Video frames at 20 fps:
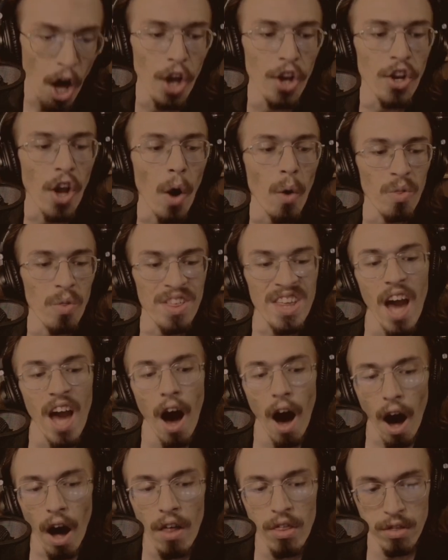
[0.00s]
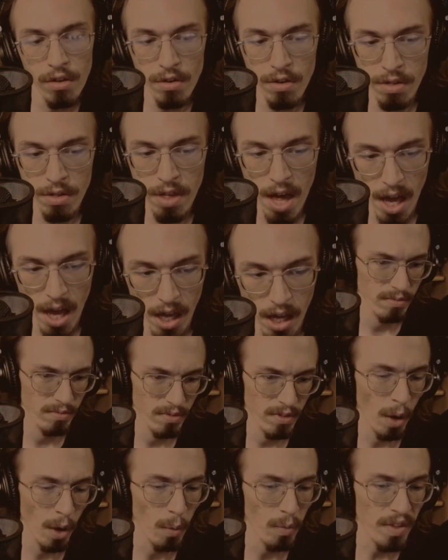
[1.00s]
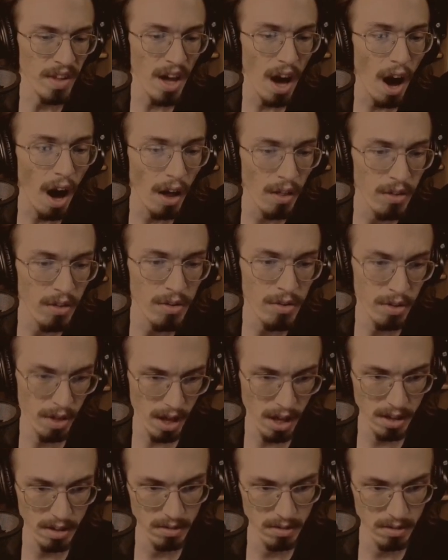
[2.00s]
No, the other thing. No, the other thing.